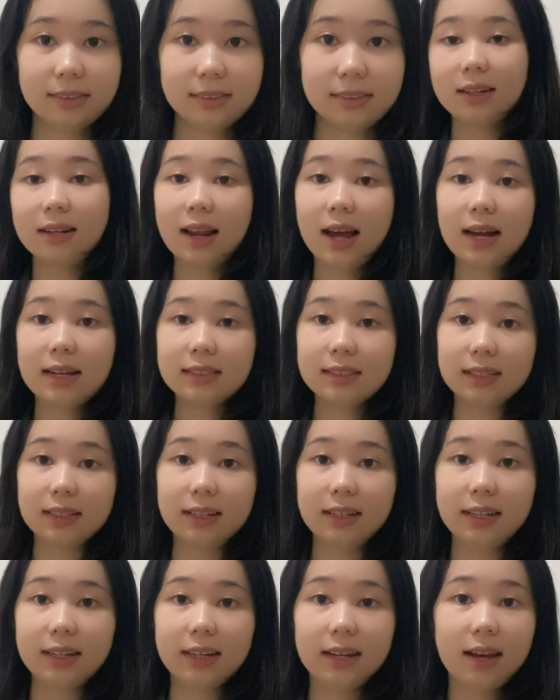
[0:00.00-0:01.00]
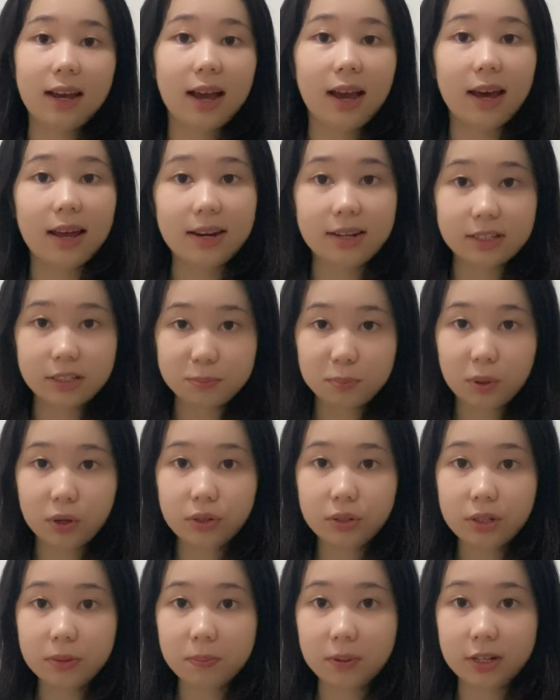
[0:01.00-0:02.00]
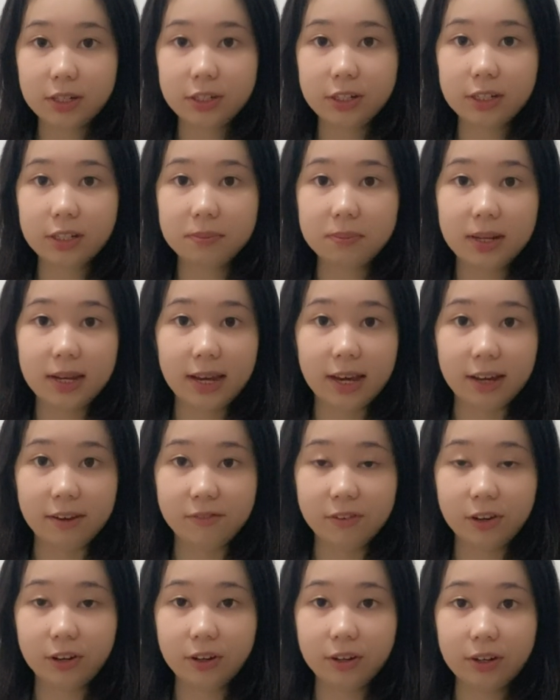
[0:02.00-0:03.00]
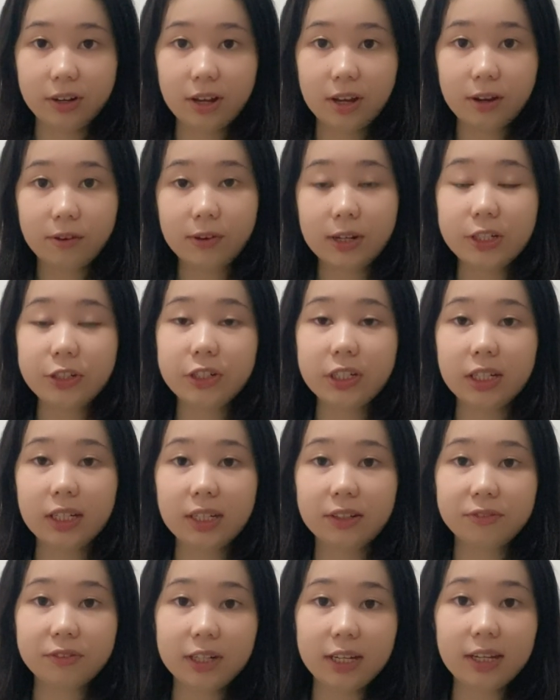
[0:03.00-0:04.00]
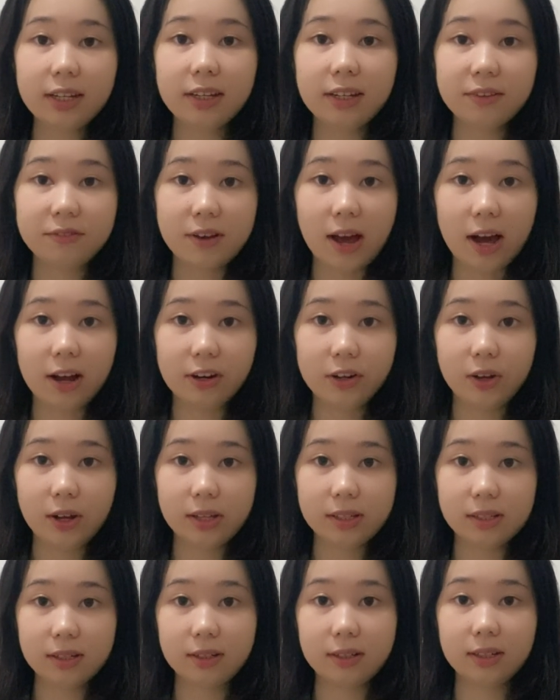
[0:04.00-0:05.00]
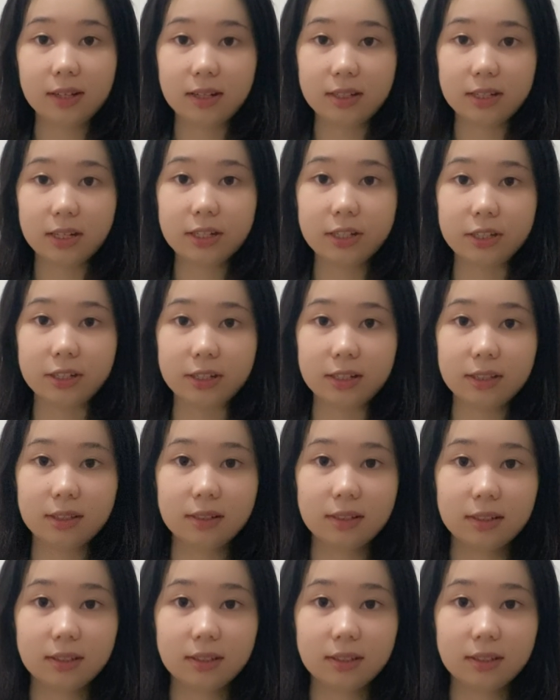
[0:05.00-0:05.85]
And lastly, it is post-purchase behavior when she re-evaluates her decision.